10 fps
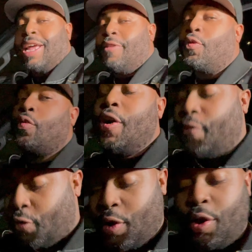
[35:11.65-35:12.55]
that, for real,
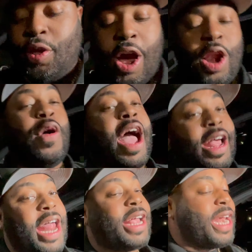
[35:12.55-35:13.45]
for real, y'all. Don't act
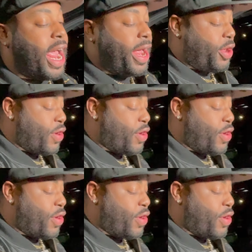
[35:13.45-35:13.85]
like it ain't. You